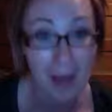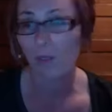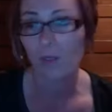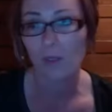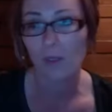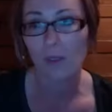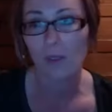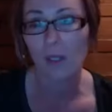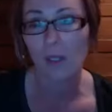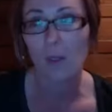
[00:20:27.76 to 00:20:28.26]

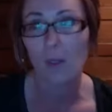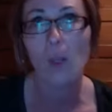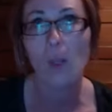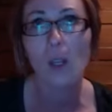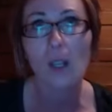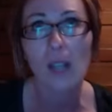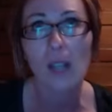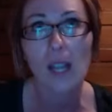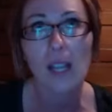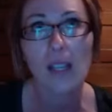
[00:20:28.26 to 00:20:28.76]
phone, like
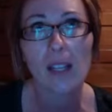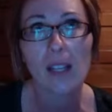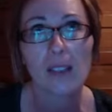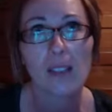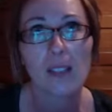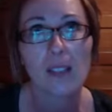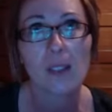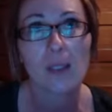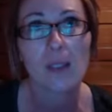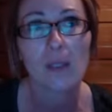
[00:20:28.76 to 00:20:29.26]
her and I could
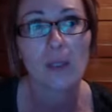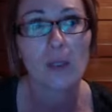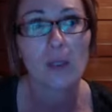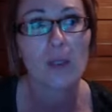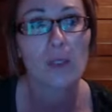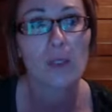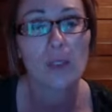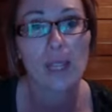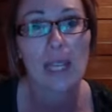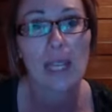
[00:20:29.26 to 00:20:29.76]
sit on the phone
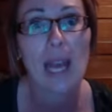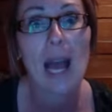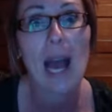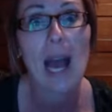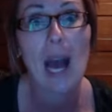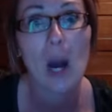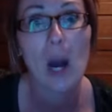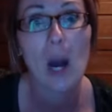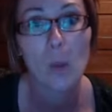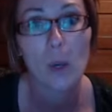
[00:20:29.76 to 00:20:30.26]
for like
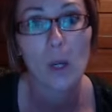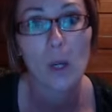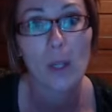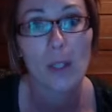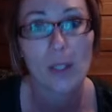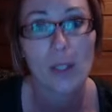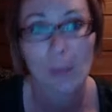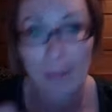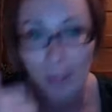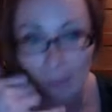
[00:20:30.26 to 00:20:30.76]

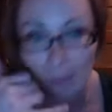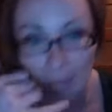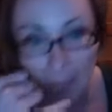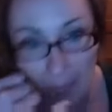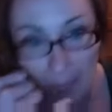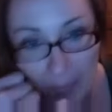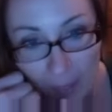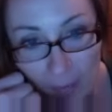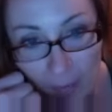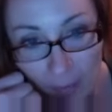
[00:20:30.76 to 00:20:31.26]
hours. I'm like, okay,
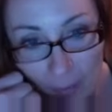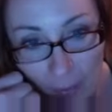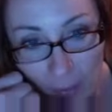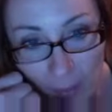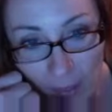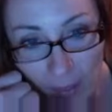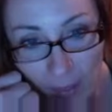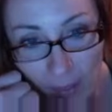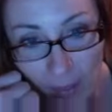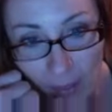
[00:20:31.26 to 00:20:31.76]
we need to
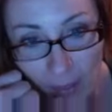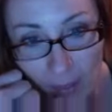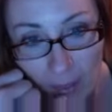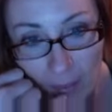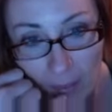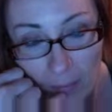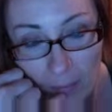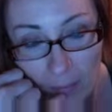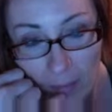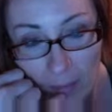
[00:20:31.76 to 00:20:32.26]
focus.
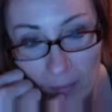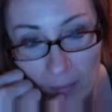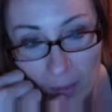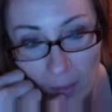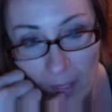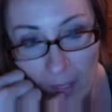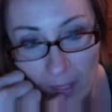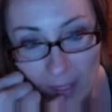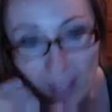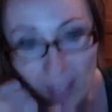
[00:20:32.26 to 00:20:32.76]
We need to
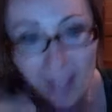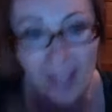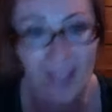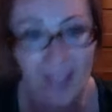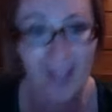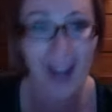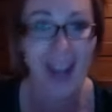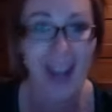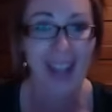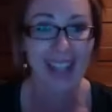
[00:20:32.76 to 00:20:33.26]
focus,
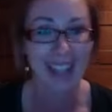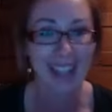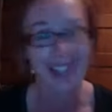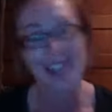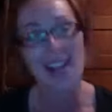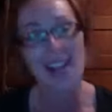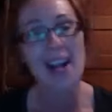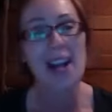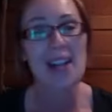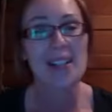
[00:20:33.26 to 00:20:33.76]
right?
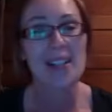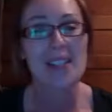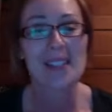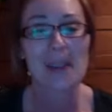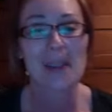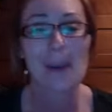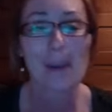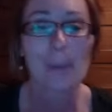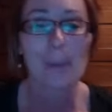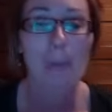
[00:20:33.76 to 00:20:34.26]

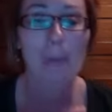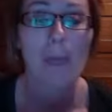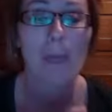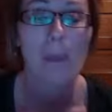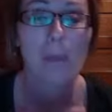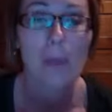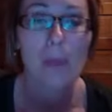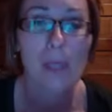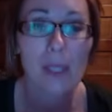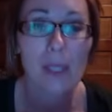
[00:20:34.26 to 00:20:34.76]
So
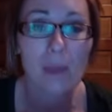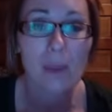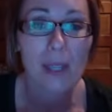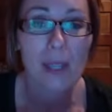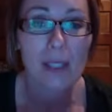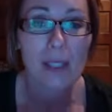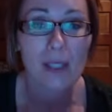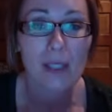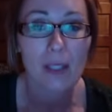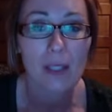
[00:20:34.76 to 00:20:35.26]
Brittany
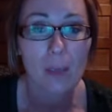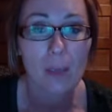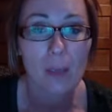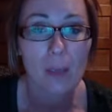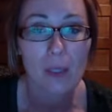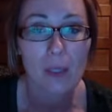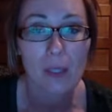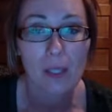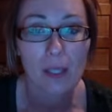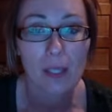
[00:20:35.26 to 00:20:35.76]
Wright's another
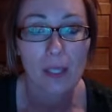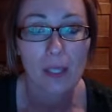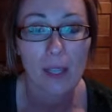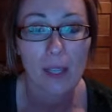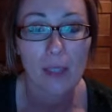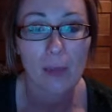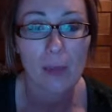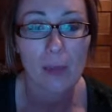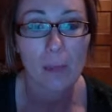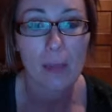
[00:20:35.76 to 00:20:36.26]
person to
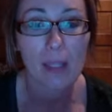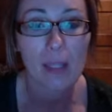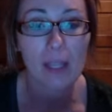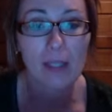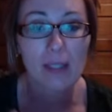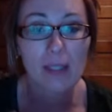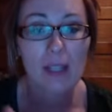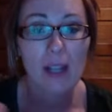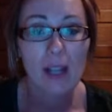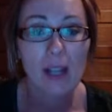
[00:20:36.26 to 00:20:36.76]
connect with
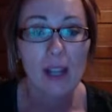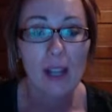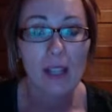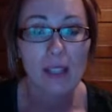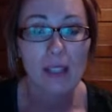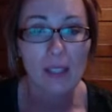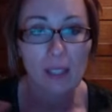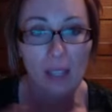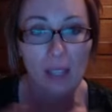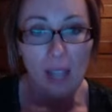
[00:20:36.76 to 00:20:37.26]
because
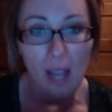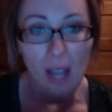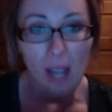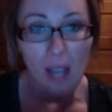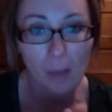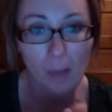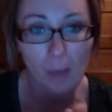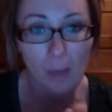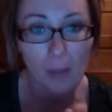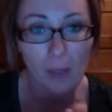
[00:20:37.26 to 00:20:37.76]
it's going to
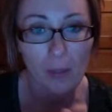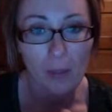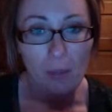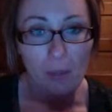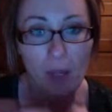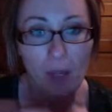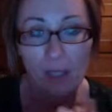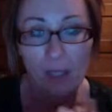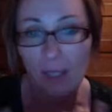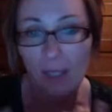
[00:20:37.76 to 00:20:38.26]
help you
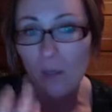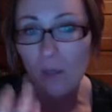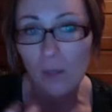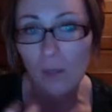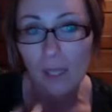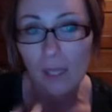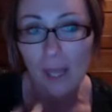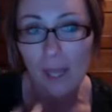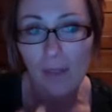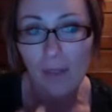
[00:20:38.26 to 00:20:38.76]
not
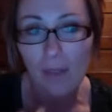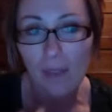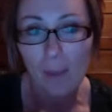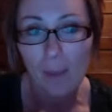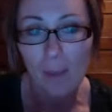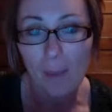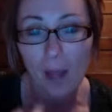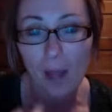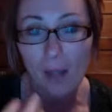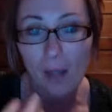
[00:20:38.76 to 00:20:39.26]
only have that
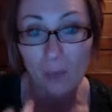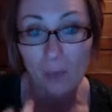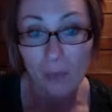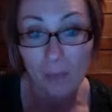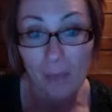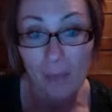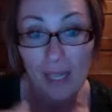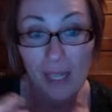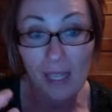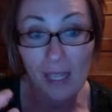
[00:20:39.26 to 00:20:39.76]
bond with
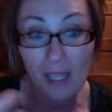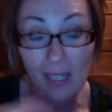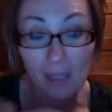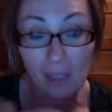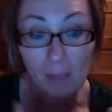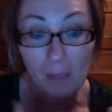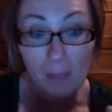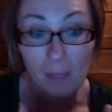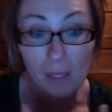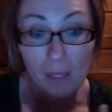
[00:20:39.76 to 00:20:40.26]
me and
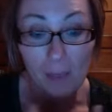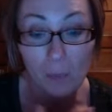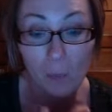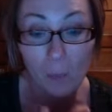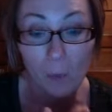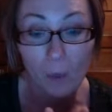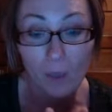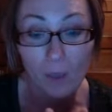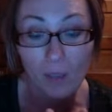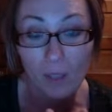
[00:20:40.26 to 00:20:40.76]
but
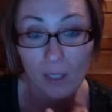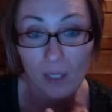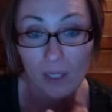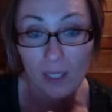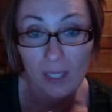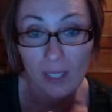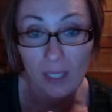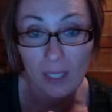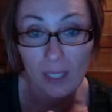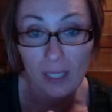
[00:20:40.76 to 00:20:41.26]
more of our
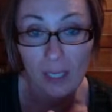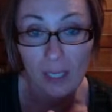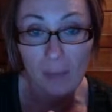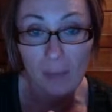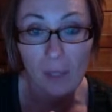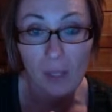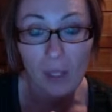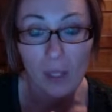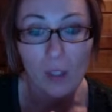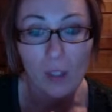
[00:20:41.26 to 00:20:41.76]
team
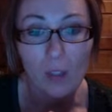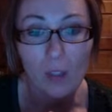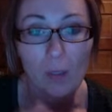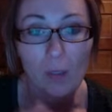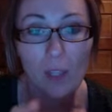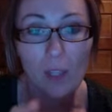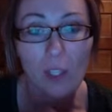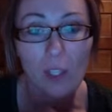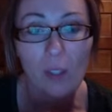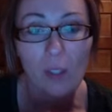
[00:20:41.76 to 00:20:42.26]
so
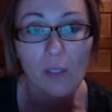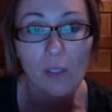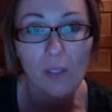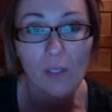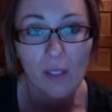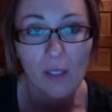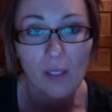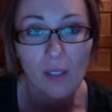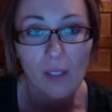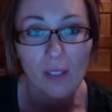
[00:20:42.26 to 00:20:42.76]
that you
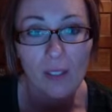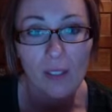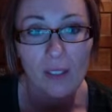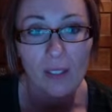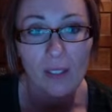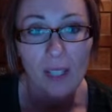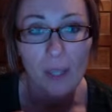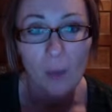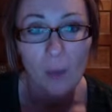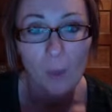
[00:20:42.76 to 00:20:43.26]
feel
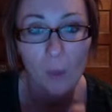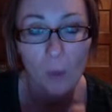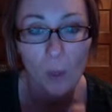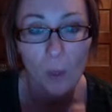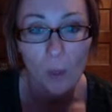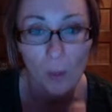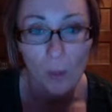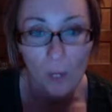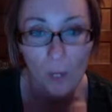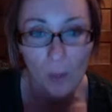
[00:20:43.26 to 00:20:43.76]
like
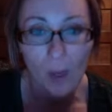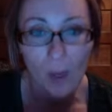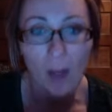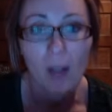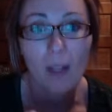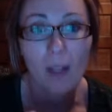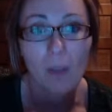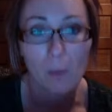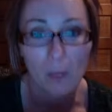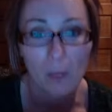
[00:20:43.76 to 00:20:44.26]
who you
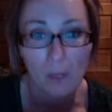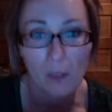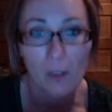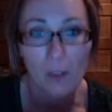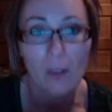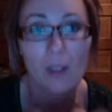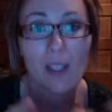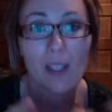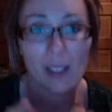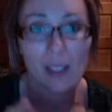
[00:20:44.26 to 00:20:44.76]
are and what you're
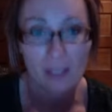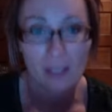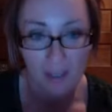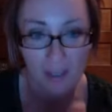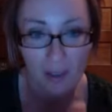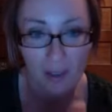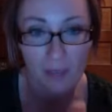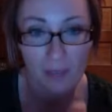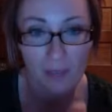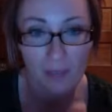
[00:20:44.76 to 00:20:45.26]
doing is
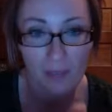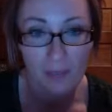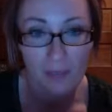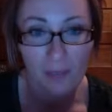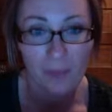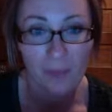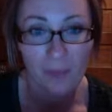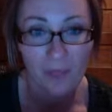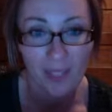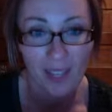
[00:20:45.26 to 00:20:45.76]
enough.
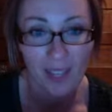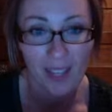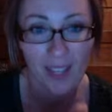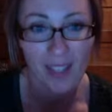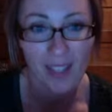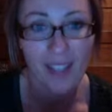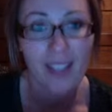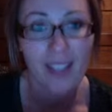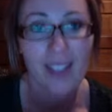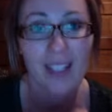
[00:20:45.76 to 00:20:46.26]
Okay?
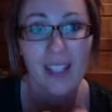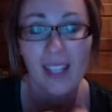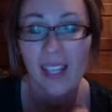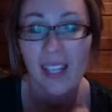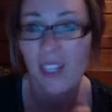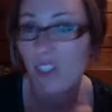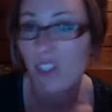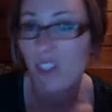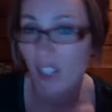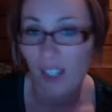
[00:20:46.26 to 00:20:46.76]

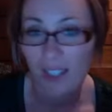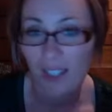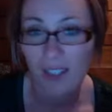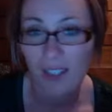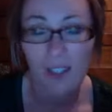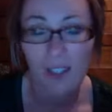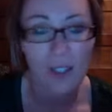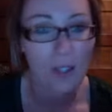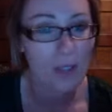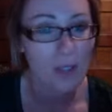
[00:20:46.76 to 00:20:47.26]
It's good. Mm-hmm.
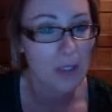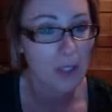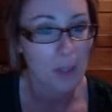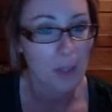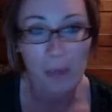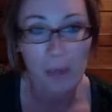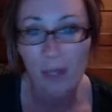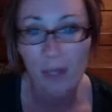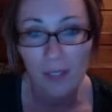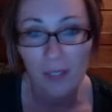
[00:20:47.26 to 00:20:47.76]
You don't have to
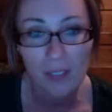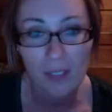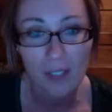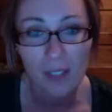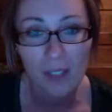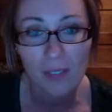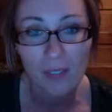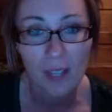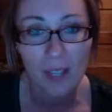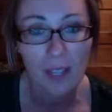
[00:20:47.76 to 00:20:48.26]
compare
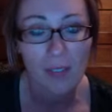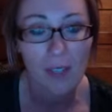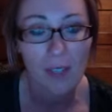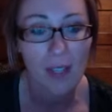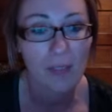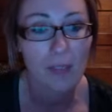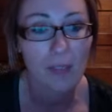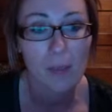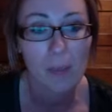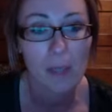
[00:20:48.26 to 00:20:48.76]
yourself to
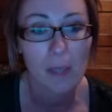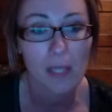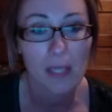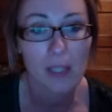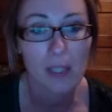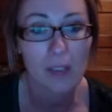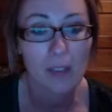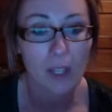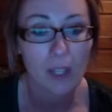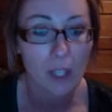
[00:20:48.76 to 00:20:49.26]
everybody
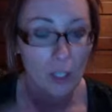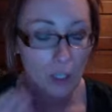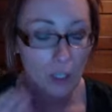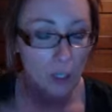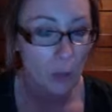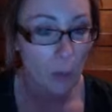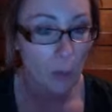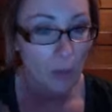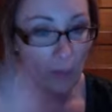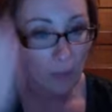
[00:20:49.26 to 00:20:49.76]
else. You
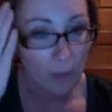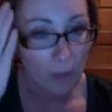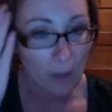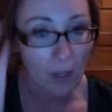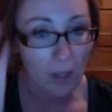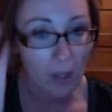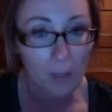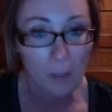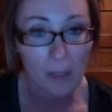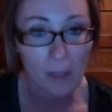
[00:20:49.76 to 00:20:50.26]
want
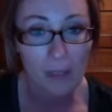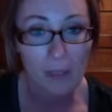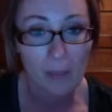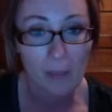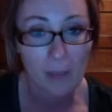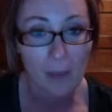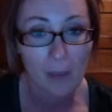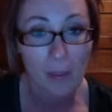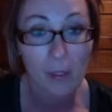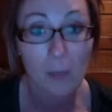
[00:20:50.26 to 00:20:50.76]
400 bucks a
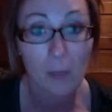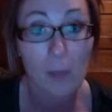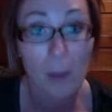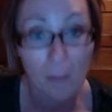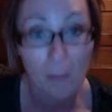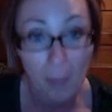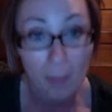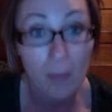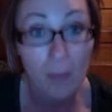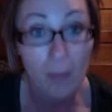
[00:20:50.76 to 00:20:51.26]
month. You want
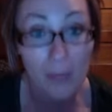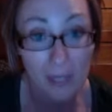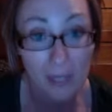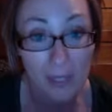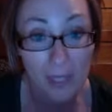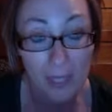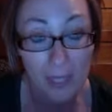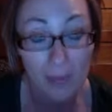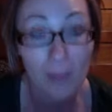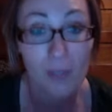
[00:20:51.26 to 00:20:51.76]
mama wants to
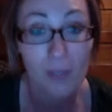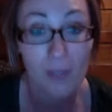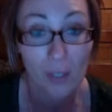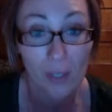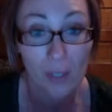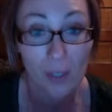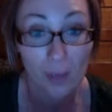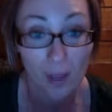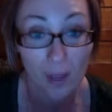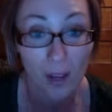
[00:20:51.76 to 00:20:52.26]
save up for a
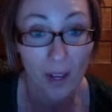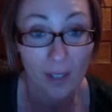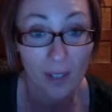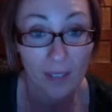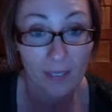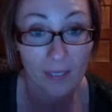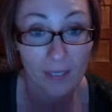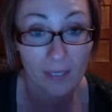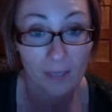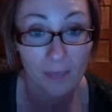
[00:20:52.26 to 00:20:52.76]
new car
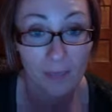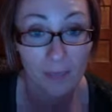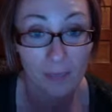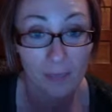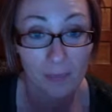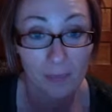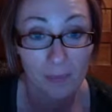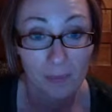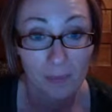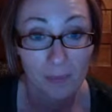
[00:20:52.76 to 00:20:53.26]

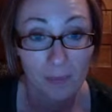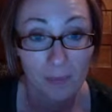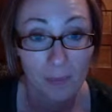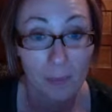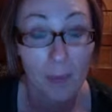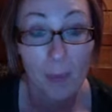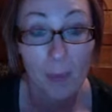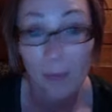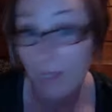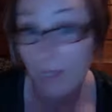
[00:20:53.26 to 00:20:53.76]

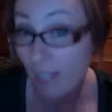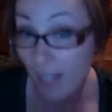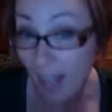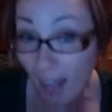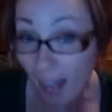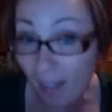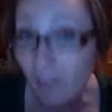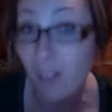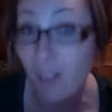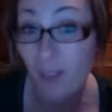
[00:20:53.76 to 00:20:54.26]
mama's gonna
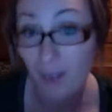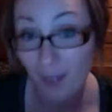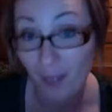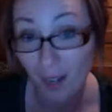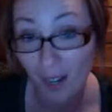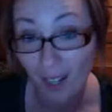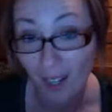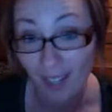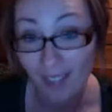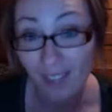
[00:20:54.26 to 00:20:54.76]
have a new
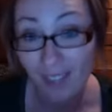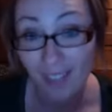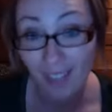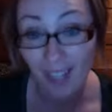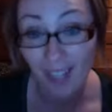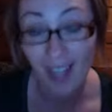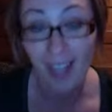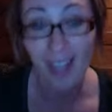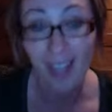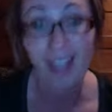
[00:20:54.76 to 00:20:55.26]
car
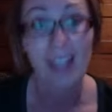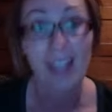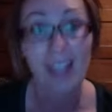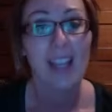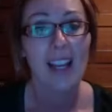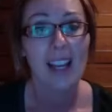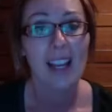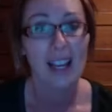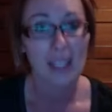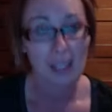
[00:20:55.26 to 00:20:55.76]
okay mm-hmm.
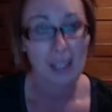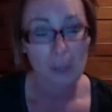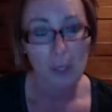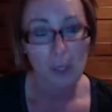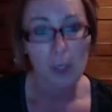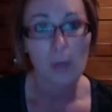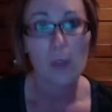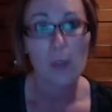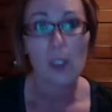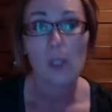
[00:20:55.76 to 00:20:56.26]
and
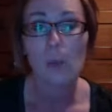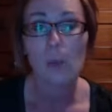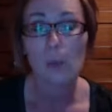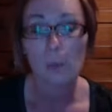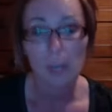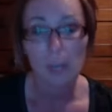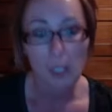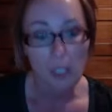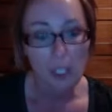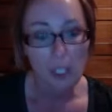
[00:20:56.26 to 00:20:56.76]
you you will
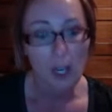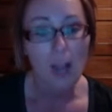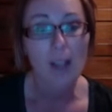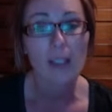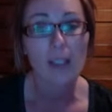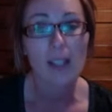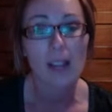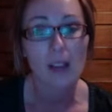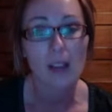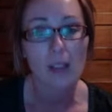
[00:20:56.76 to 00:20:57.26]
be
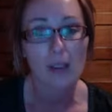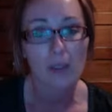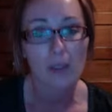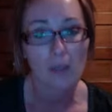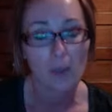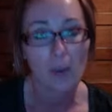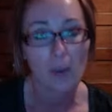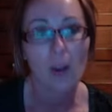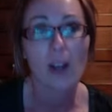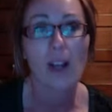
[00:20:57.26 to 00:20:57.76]
shocked how that
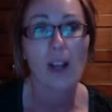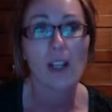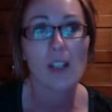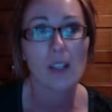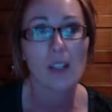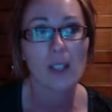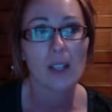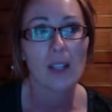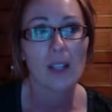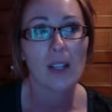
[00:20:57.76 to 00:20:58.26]

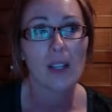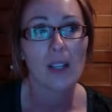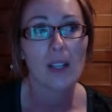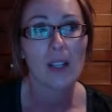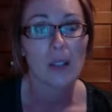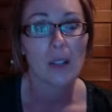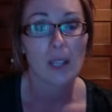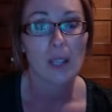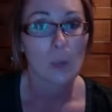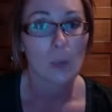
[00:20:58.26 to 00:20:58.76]
400
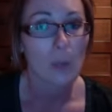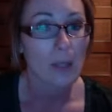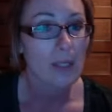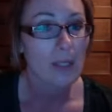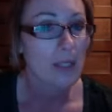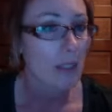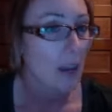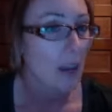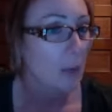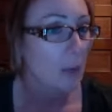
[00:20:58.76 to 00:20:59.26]
that you once
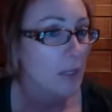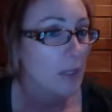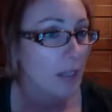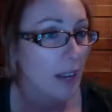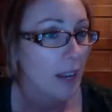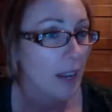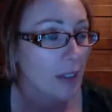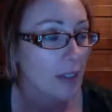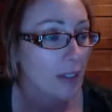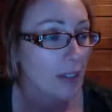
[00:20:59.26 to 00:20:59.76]
thought was
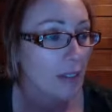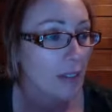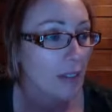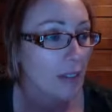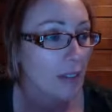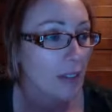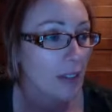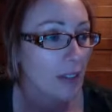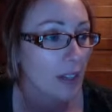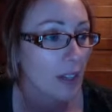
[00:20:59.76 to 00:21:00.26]
kind of
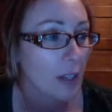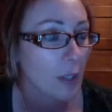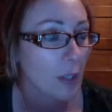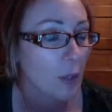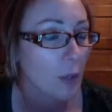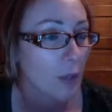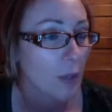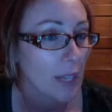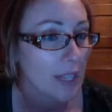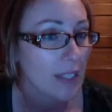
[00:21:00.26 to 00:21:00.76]
a
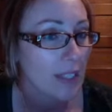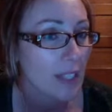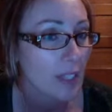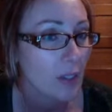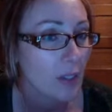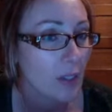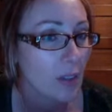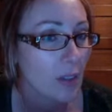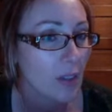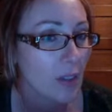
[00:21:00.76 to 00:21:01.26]
crazy
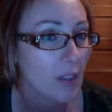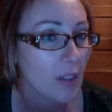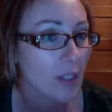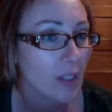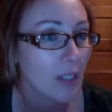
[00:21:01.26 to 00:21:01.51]
goal